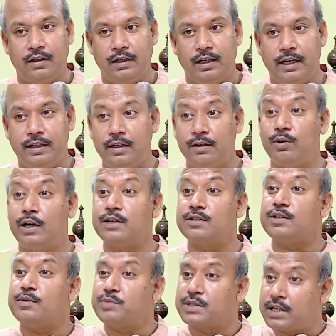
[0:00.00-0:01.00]
And then what
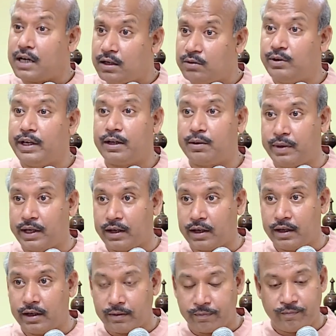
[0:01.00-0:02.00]
samskar we are
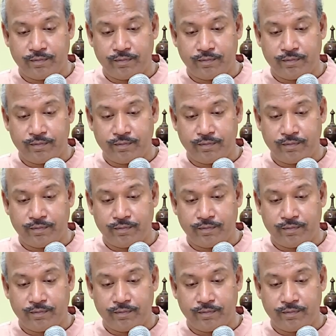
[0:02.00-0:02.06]
bringing?